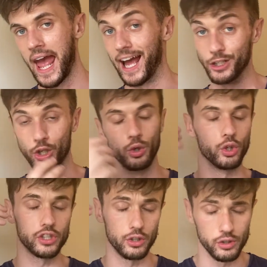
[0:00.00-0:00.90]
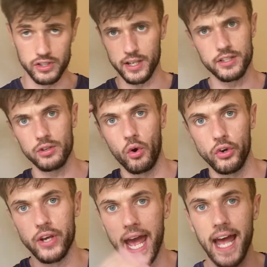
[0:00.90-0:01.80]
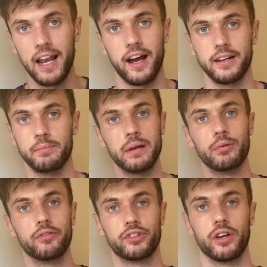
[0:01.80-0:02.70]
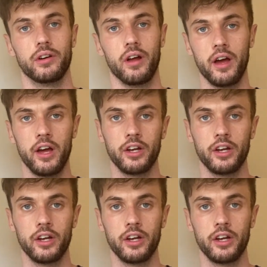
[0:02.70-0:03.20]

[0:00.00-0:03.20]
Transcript: And you can also use this on your hairline, and people have shown